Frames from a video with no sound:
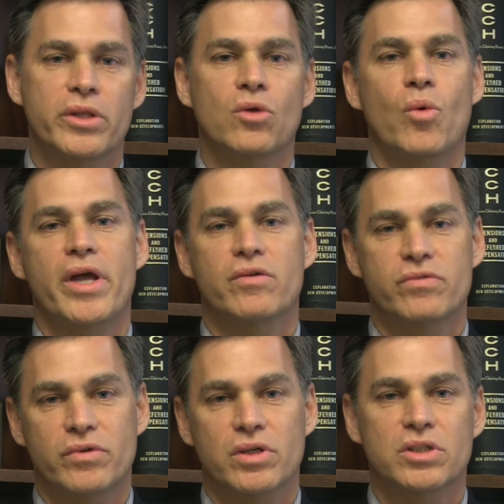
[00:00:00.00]
in the way
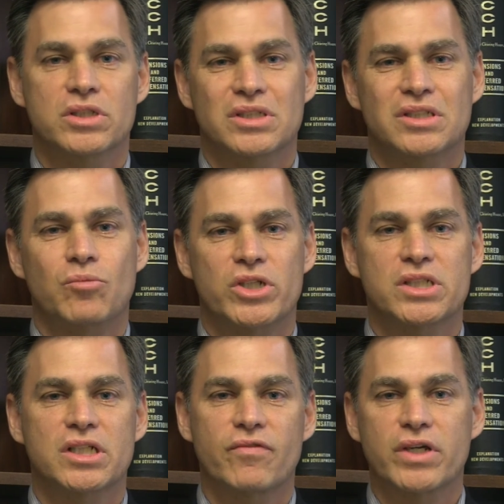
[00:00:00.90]
of somewhat
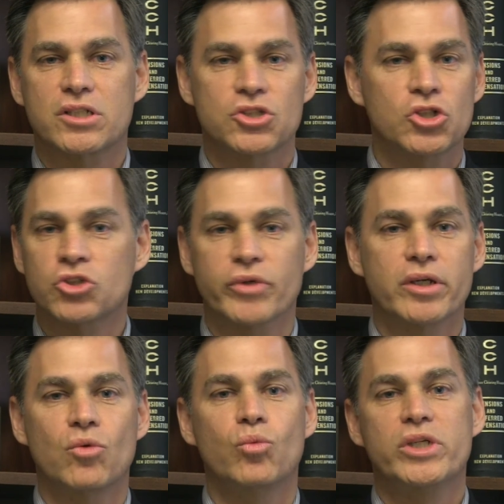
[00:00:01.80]
significant surgery.
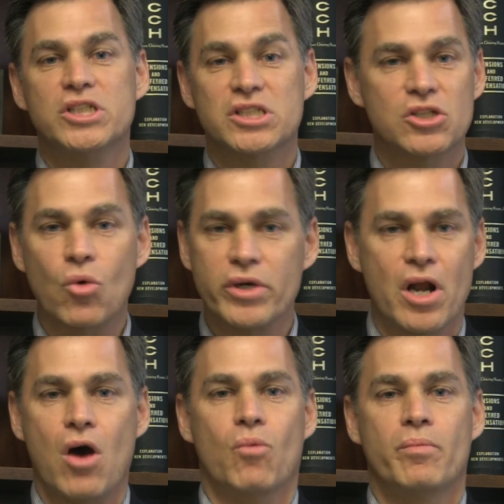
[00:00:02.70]
We just don't
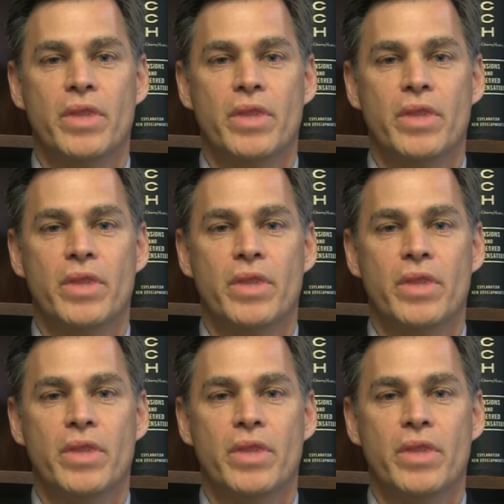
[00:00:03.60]
know.